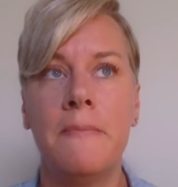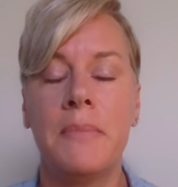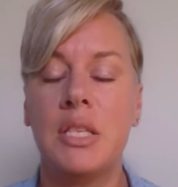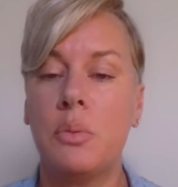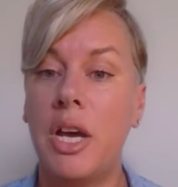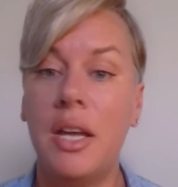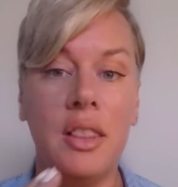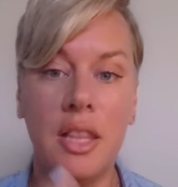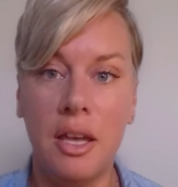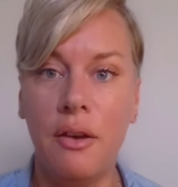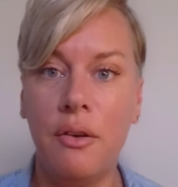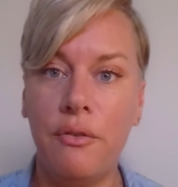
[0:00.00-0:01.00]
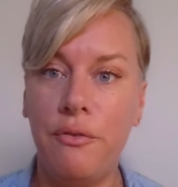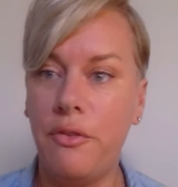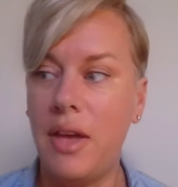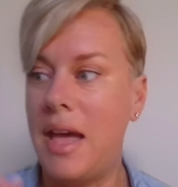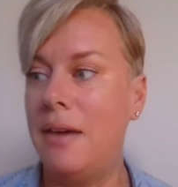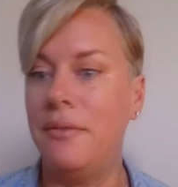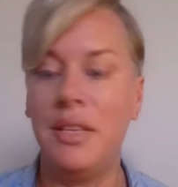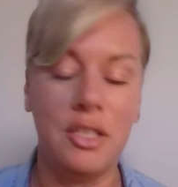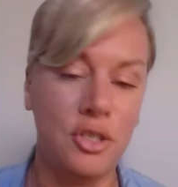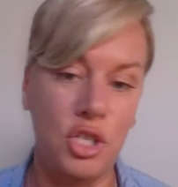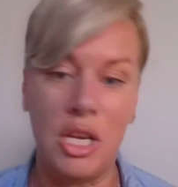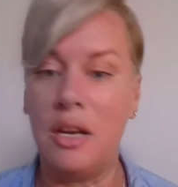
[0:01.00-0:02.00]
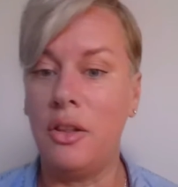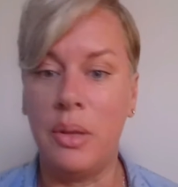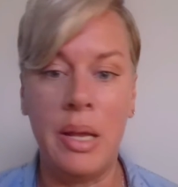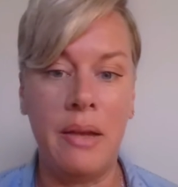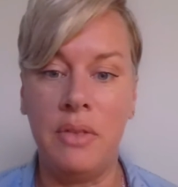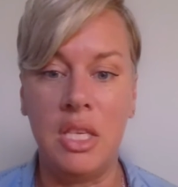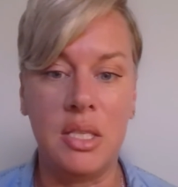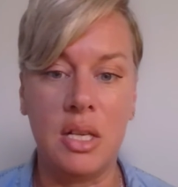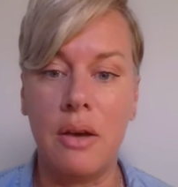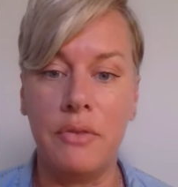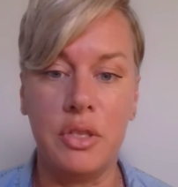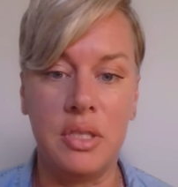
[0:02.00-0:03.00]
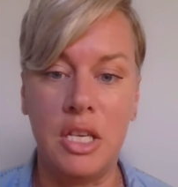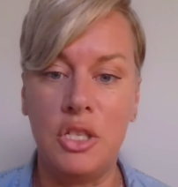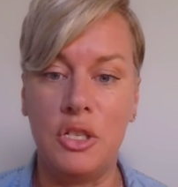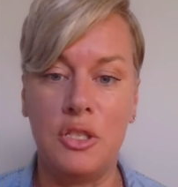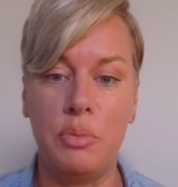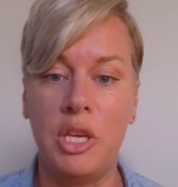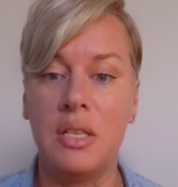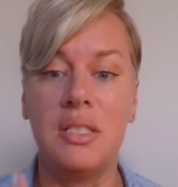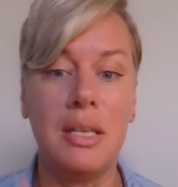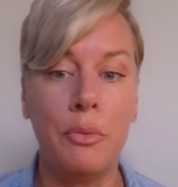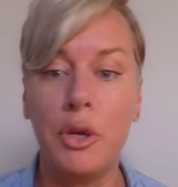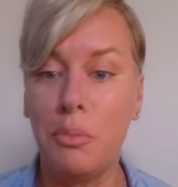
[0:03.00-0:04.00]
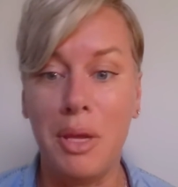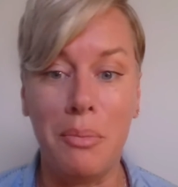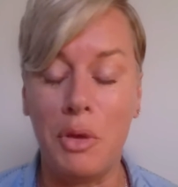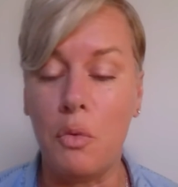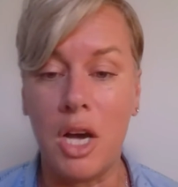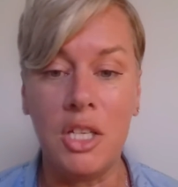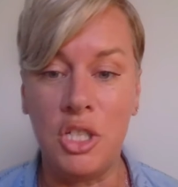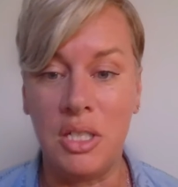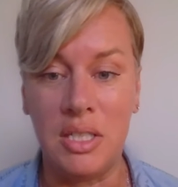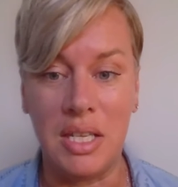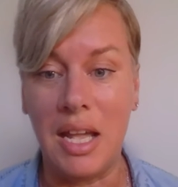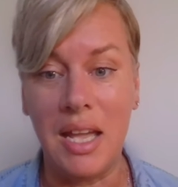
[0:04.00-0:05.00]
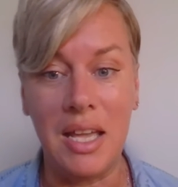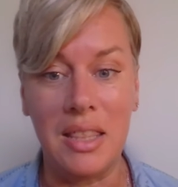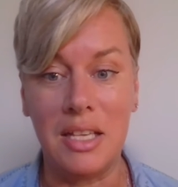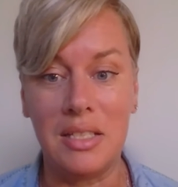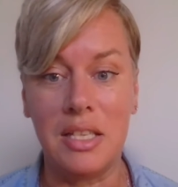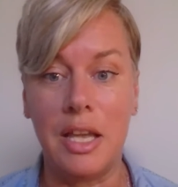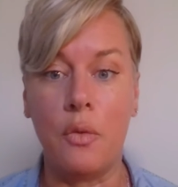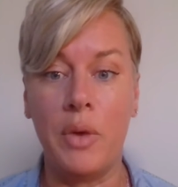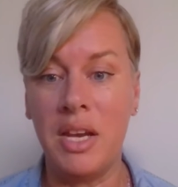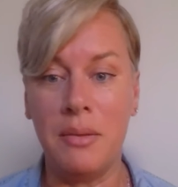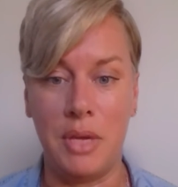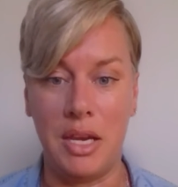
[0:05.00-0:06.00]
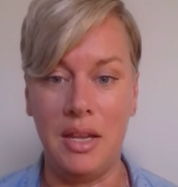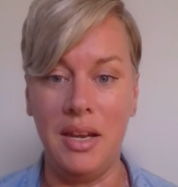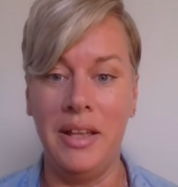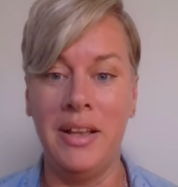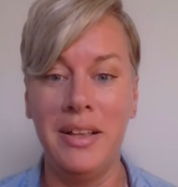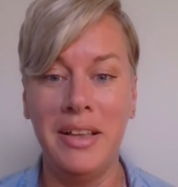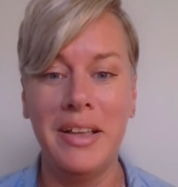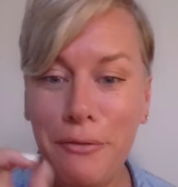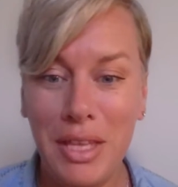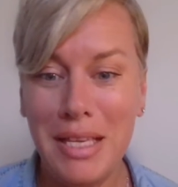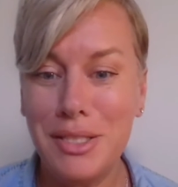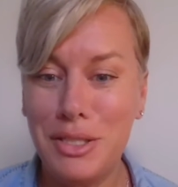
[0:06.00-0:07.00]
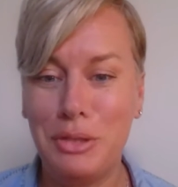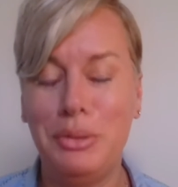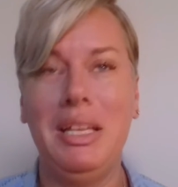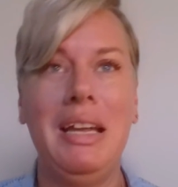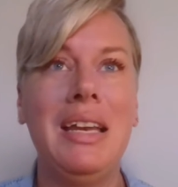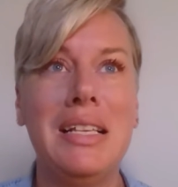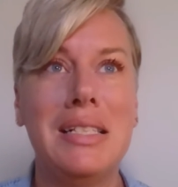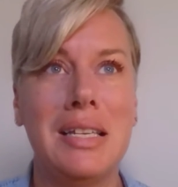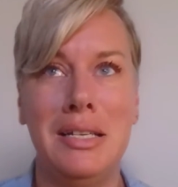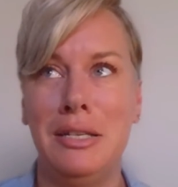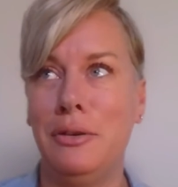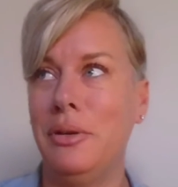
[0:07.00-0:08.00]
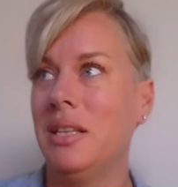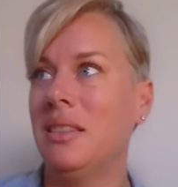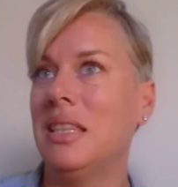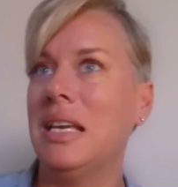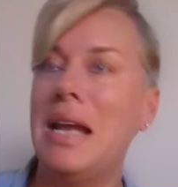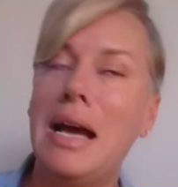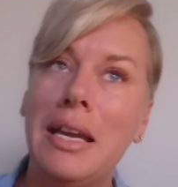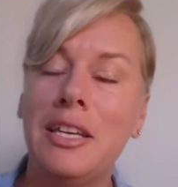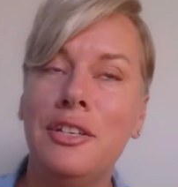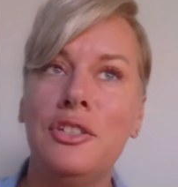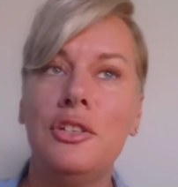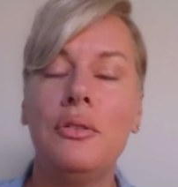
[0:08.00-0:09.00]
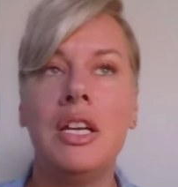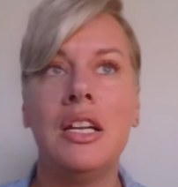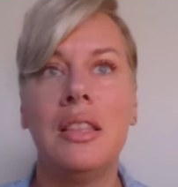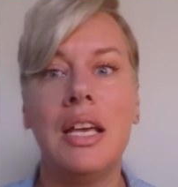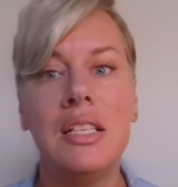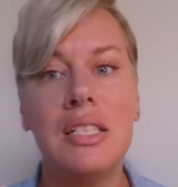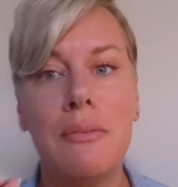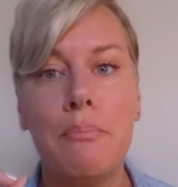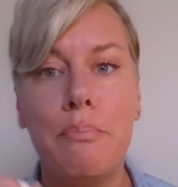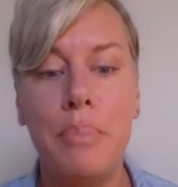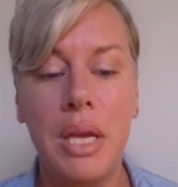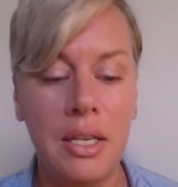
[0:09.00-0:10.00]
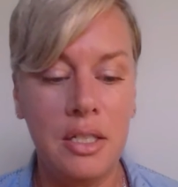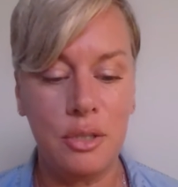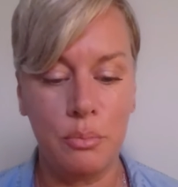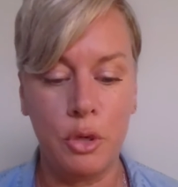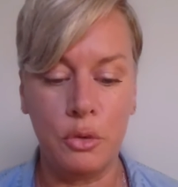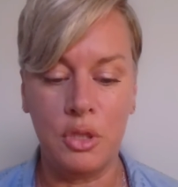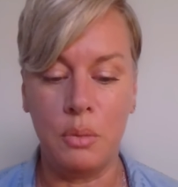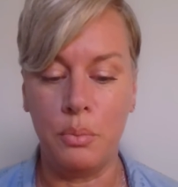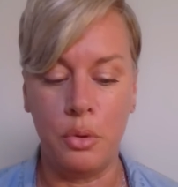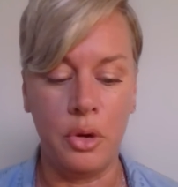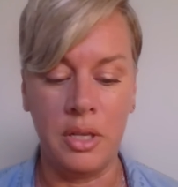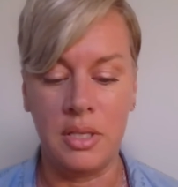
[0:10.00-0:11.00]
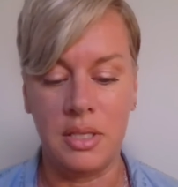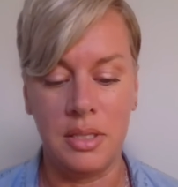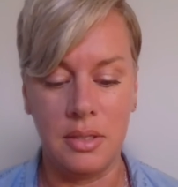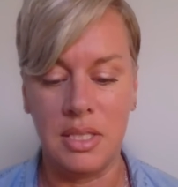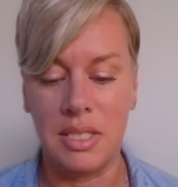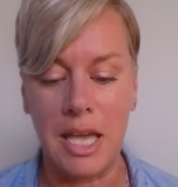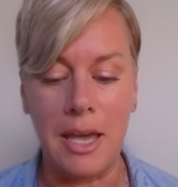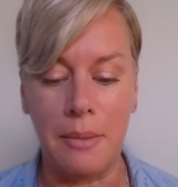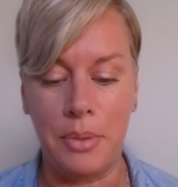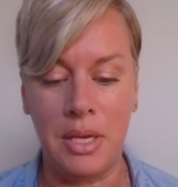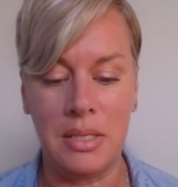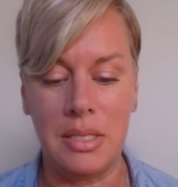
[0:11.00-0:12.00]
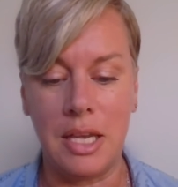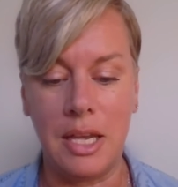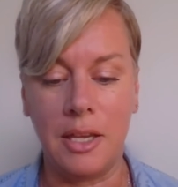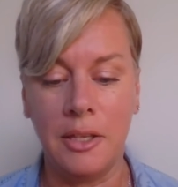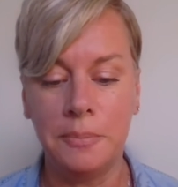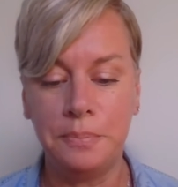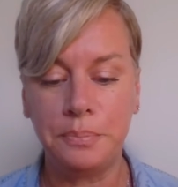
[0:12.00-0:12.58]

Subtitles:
That's why I love having this channel and having these conversations, because someone may be watching today that's like, wait a minute, if these two ladies can do it, then I can do it. And that's the biggest, most important step, is like,